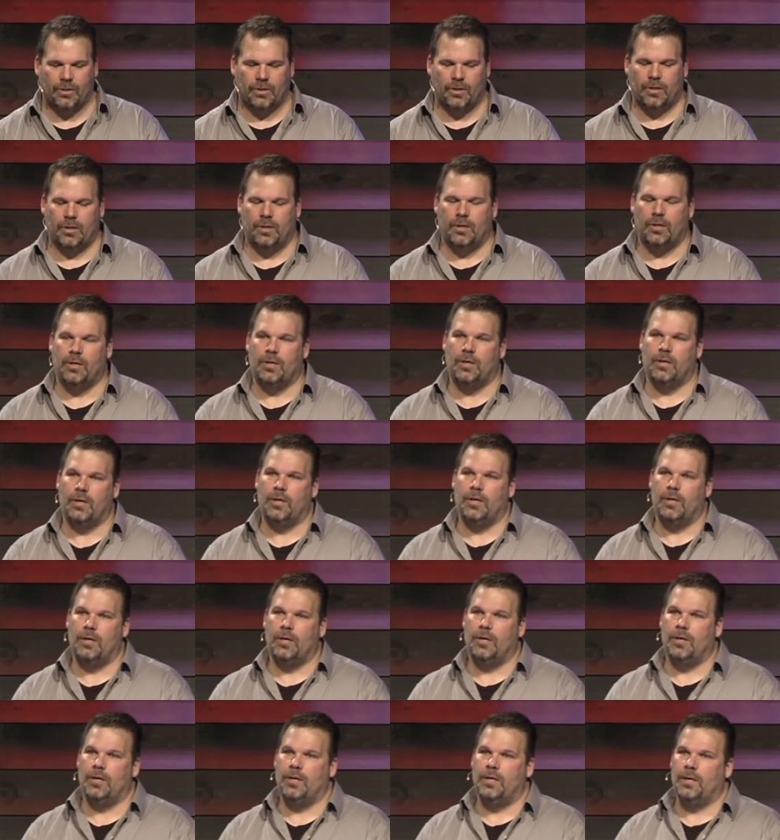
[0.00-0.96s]

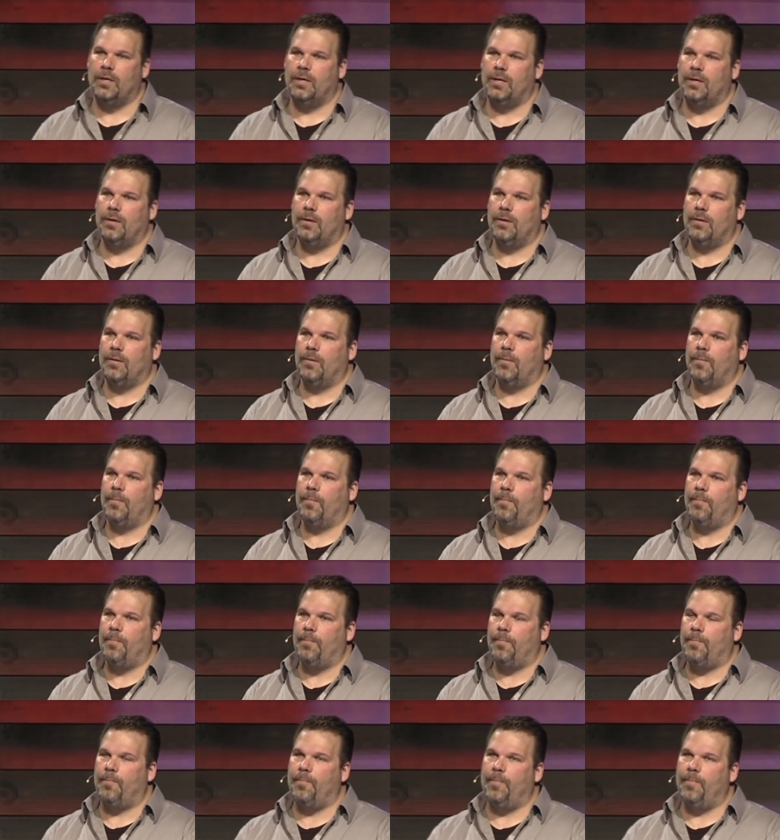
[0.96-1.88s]
(silence)